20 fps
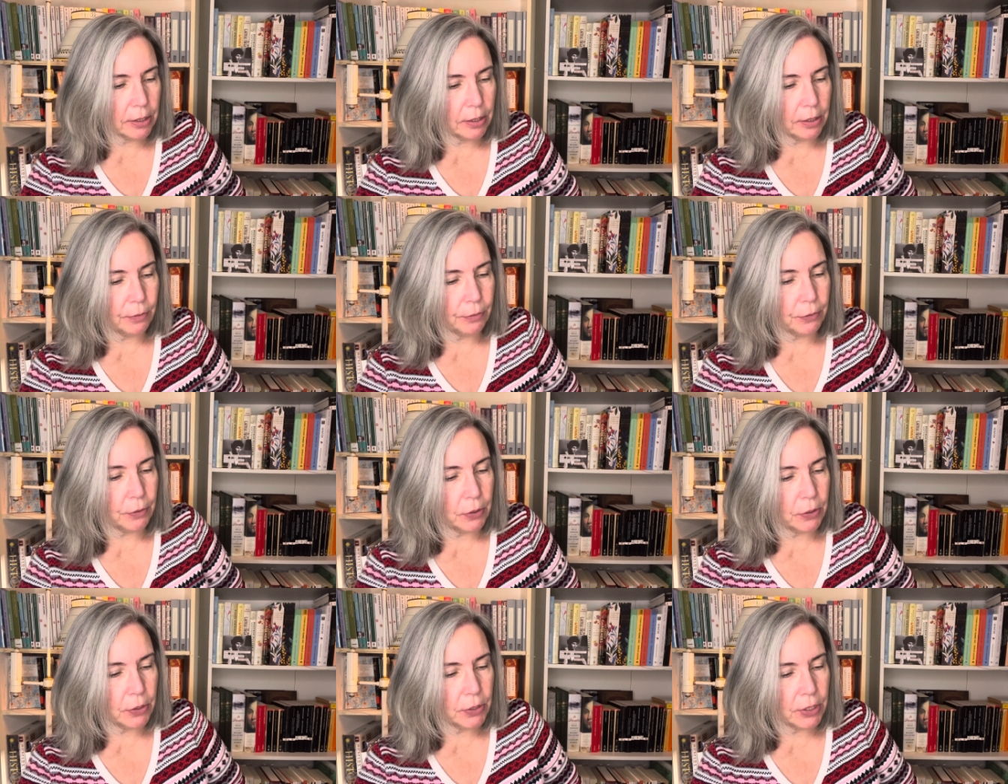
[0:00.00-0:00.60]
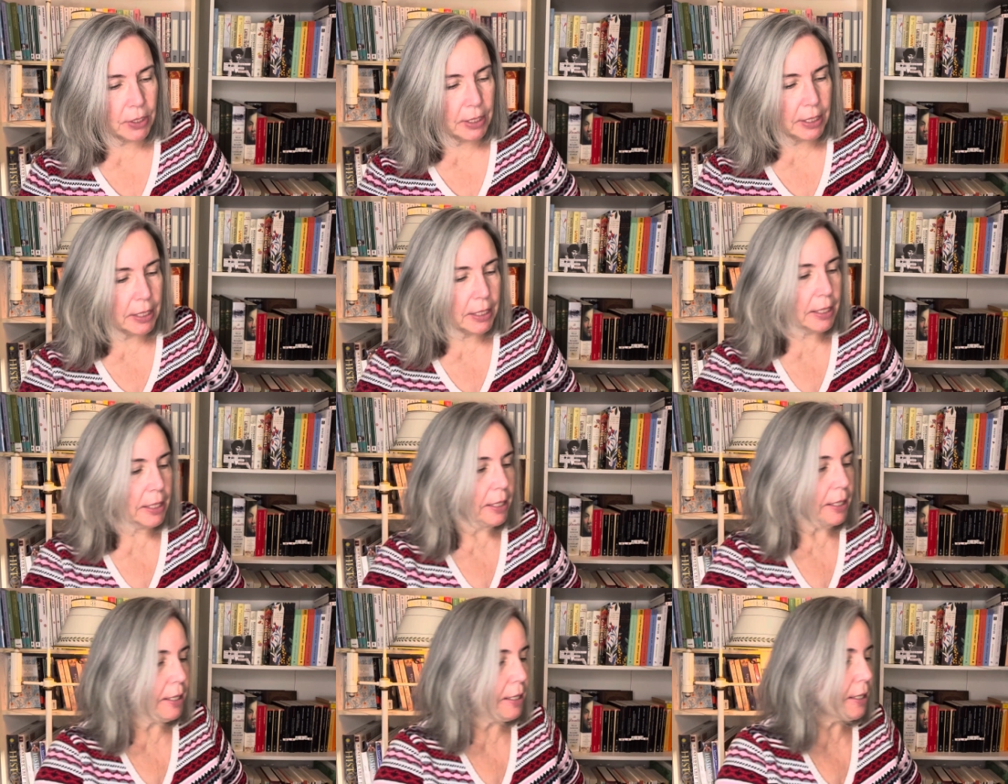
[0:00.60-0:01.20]
The first
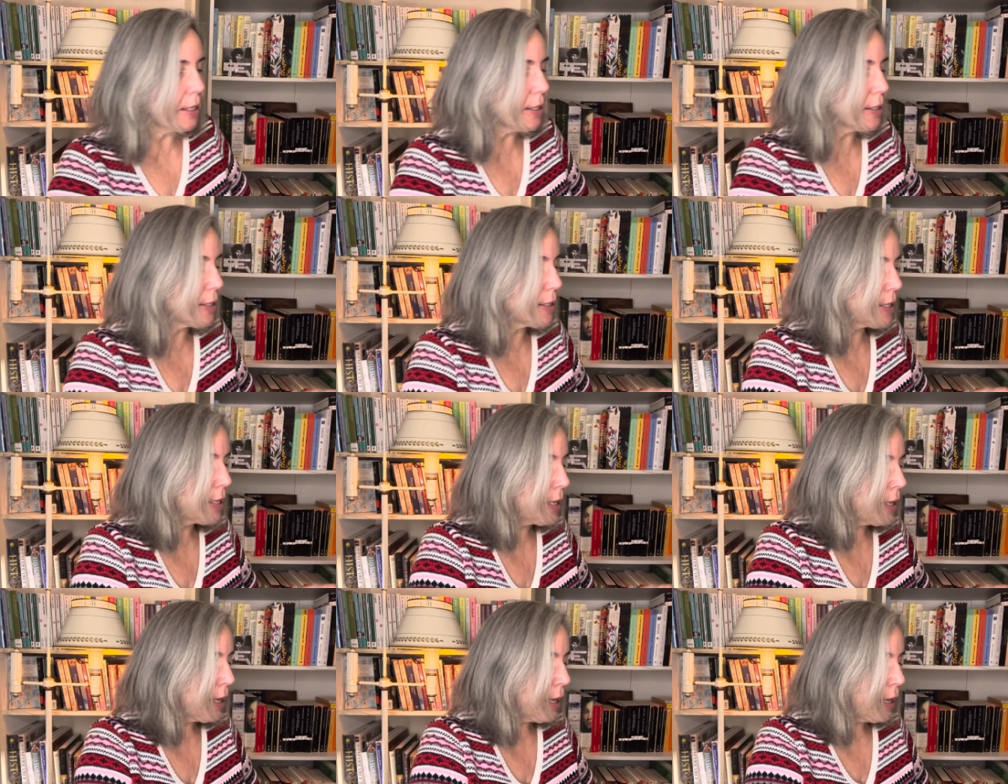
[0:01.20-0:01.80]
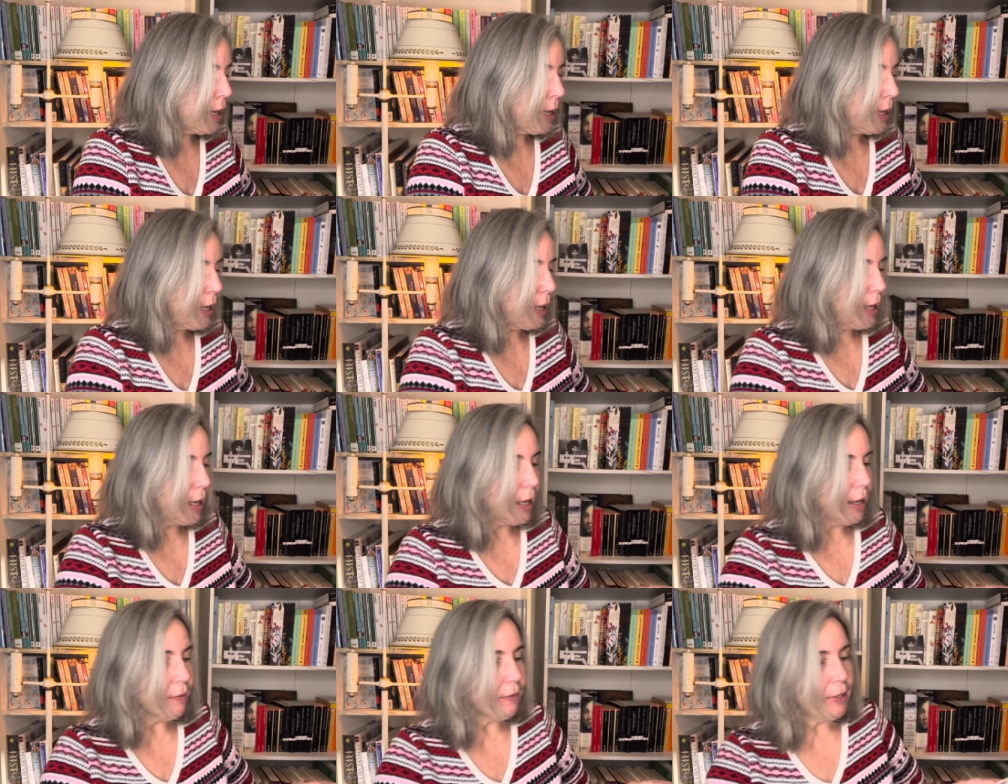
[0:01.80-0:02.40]
is
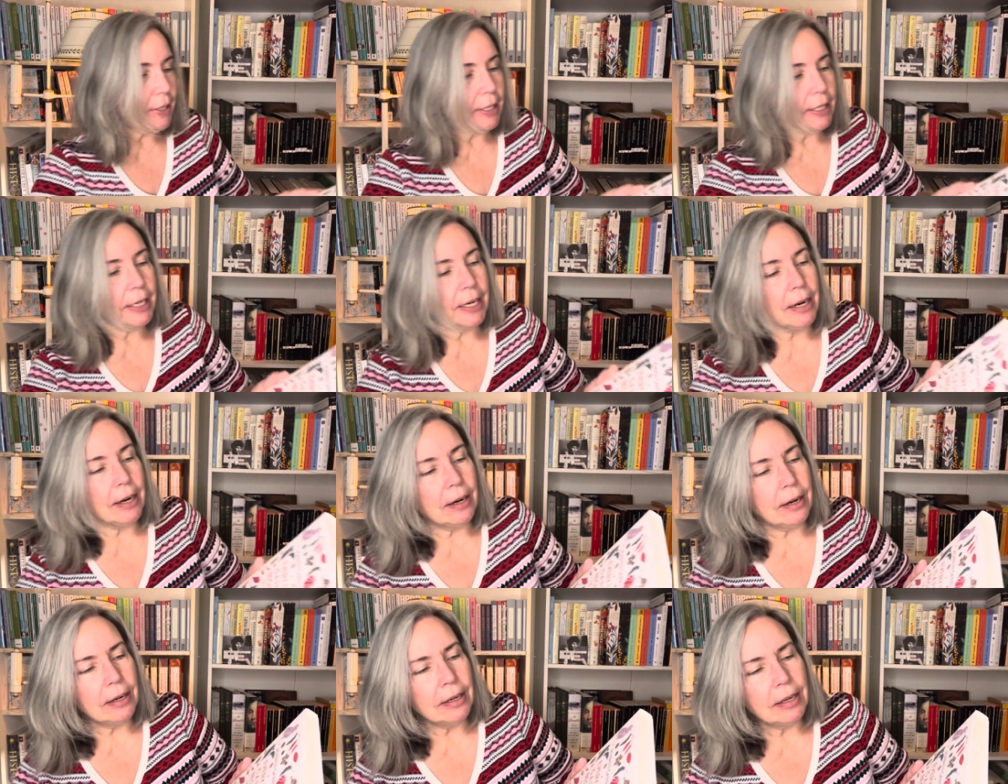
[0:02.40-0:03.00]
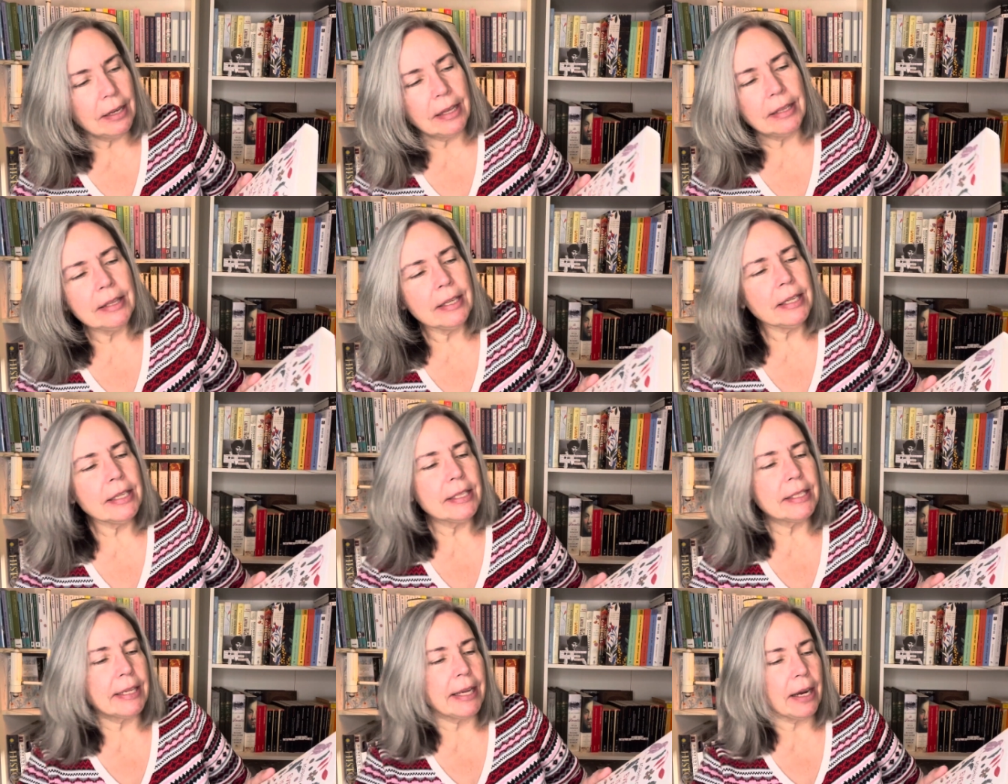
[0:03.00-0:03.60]
Aoibhin Gar, I
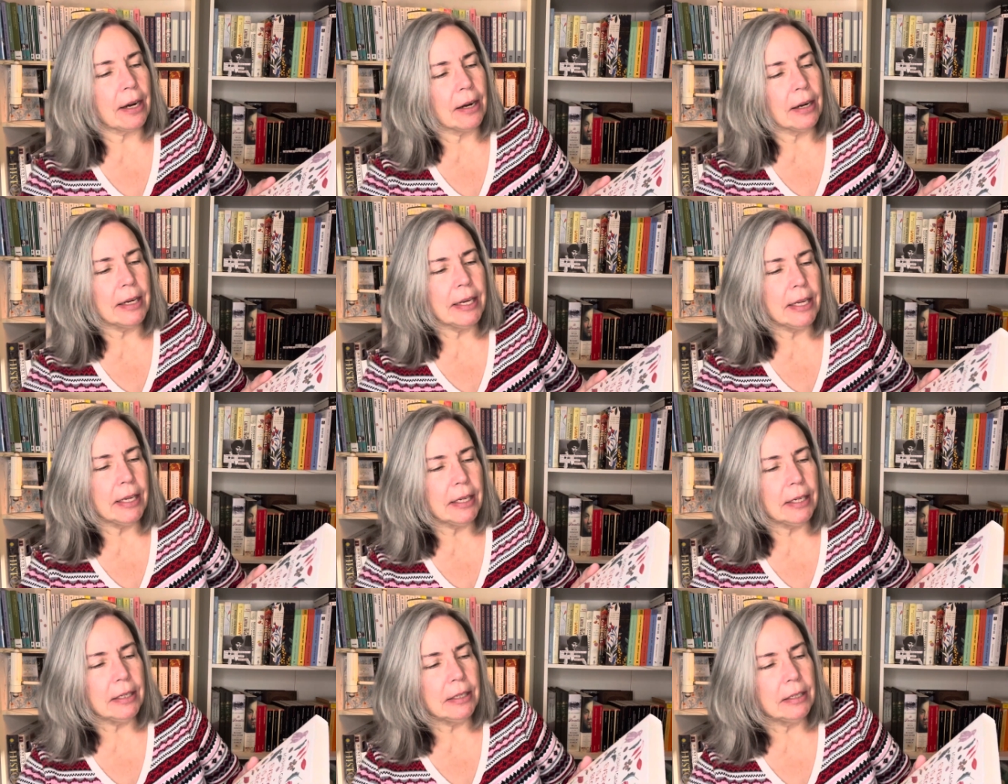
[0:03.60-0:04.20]
think it's Garhi,